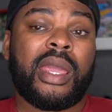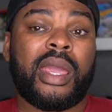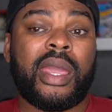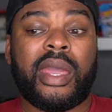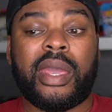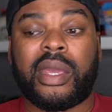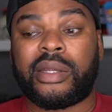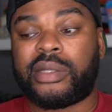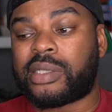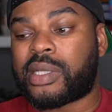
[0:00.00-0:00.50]

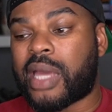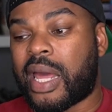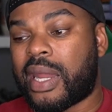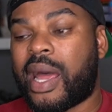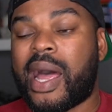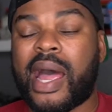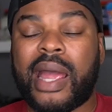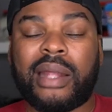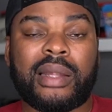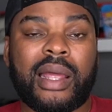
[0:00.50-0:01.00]
and just kind of
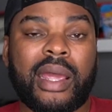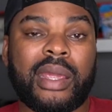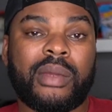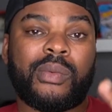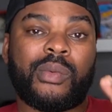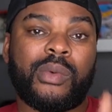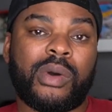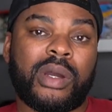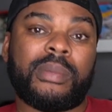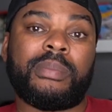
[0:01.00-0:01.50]
highlight
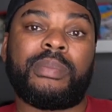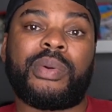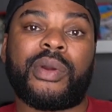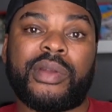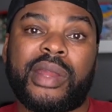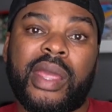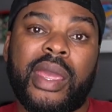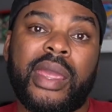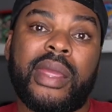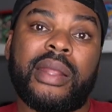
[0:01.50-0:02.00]
one per
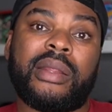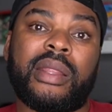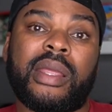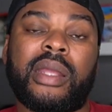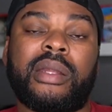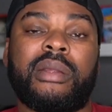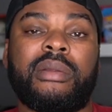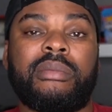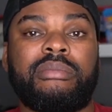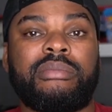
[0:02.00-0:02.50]
day
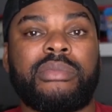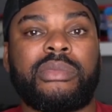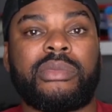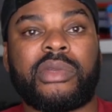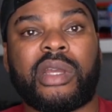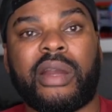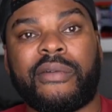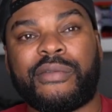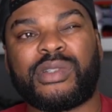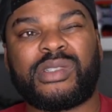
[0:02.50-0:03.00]
that
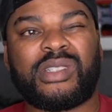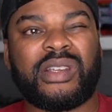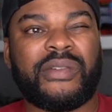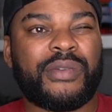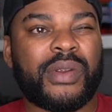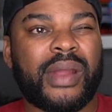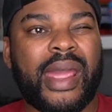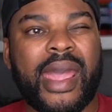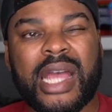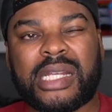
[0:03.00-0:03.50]
covers
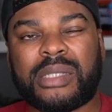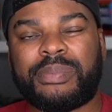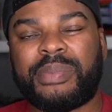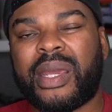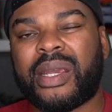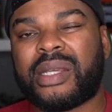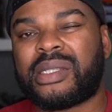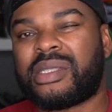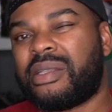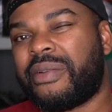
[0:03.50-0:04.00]
different
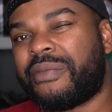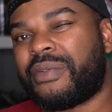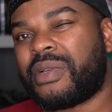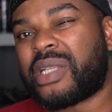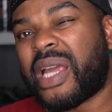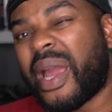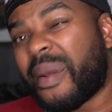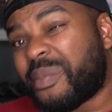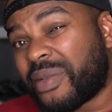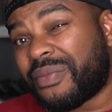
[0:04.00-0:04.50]
aspects, different
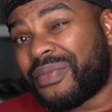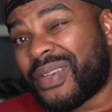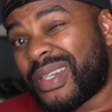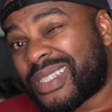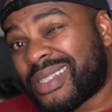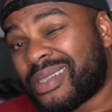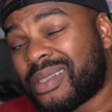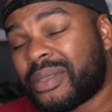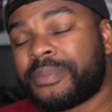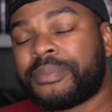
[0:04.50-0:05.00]
types of
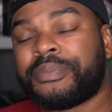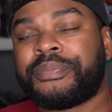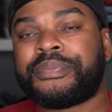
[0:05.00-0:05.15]
fishing.